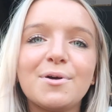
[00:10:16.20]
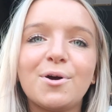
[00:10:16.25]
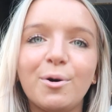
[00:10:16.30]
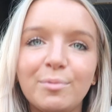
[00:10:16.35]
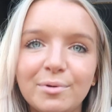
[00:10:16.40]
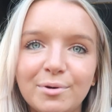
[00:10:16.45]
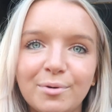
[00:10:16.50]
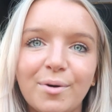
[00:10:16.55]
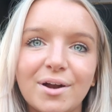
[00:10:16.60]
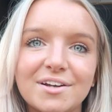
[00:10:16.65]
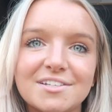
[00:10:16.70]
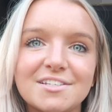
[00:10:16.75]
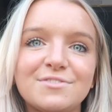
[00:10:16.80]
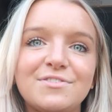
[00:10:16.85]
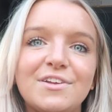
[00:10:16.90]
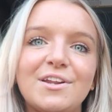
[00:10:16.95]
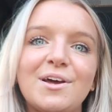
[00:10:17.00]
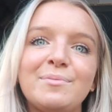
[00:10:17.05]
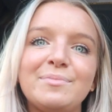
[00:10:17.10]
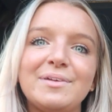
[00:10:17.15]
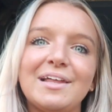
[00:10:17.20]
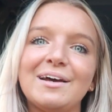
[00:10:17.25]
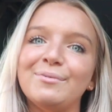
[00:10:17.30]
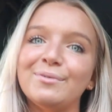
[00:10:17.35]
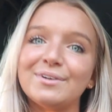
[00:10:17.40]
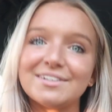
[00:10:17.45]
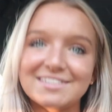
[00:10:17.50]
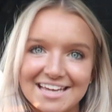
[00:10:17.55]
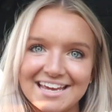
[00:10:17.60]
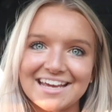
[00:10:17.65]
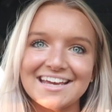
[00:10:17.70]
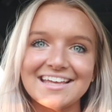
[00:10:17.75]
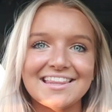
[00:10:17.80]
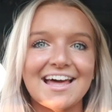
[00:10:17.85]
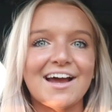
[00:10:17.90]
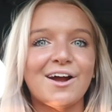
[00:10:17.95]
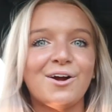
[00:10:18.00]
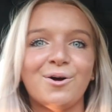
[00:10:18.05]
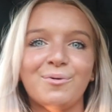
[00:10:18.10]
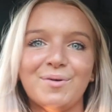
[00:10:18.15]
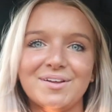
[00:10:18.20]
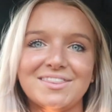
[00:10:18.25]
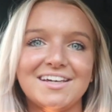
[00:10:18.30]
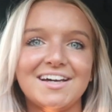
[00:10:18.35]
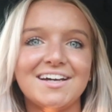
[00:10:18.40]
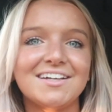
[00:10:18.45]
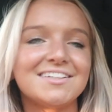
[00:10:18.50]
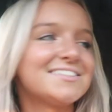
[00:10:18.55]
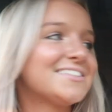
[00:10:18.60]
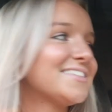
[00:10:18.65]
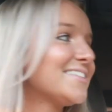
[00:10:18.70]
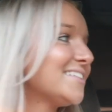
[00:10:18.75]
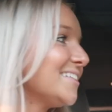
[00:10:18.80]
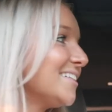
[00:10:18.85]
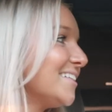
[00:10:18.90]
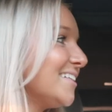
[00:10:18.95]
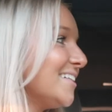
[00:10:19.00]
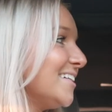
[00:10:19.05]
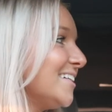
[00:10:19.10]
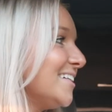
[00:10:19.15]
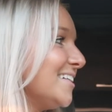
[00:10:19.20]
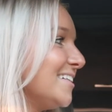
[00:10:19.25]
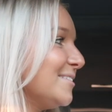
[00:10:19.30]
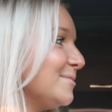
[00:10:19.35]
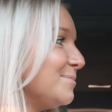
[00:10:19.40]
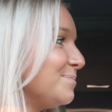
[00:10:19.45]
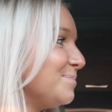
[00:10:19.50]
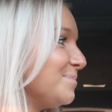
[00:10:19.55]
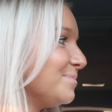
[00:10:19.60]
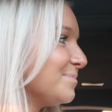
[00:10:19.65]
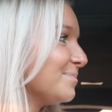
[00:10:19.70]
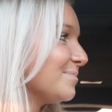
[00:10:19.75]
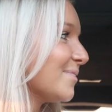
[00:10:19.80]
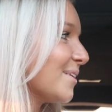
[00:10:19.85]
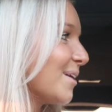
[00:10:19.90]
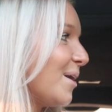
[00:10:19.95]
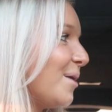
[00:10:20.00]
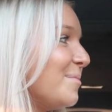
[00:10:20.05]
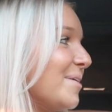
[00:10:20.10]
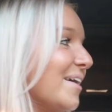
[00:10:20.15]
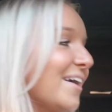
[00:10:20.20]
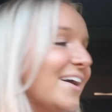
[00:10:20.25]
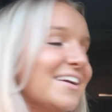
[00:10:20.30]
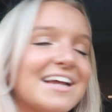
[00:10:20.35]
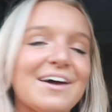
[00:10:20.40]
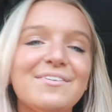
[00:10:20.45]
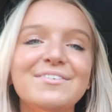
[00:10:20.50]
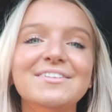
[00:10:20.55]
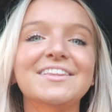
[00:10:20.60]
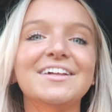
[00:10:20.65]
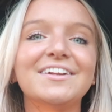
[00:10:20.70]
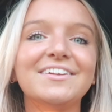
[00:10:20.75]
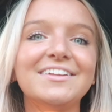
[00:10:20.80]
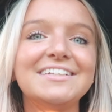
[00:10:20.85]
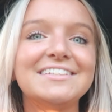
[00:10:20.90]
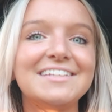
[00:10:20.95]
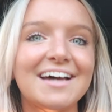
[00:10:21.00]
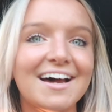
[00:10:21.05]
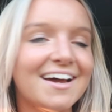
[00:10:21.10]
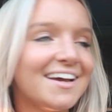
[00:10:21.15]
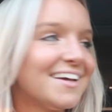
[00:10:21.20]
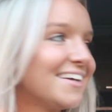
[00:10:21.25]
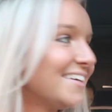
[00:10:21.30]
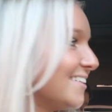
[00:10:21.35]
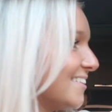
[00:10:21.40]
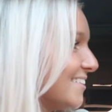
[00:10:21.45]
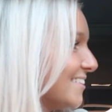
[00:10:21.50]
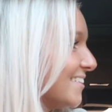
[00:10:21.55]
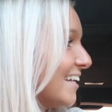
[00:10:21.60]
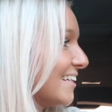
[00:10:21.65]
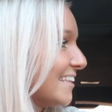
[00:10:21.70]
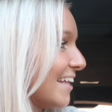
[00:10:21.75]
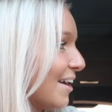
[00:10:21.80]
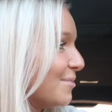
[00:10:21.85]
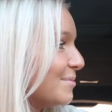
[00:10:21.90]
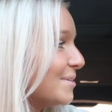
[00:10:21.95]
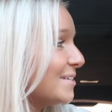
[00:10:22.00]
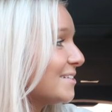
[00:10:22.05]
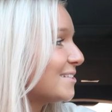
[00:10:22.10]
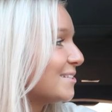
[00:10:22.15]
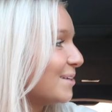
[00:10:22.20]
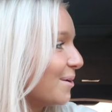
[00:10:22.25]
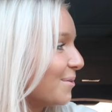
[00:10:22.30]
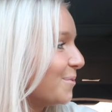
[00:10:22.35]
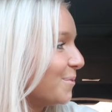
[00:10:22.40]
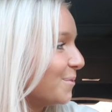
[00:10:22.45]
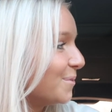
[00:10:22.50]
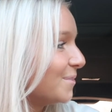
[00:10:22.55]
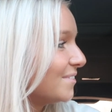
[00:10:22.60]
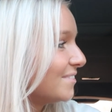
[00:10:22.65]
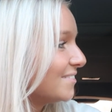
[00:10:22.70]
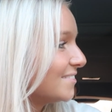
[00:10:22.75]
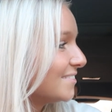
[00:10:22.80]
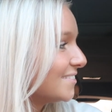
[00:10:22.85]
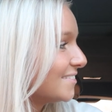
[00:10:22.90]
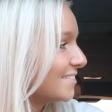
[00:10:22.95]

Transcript: and Colby will watch this video and be like, we're taking that girl with us. What if? Oh my god, I would literally die. Like that would be so cool.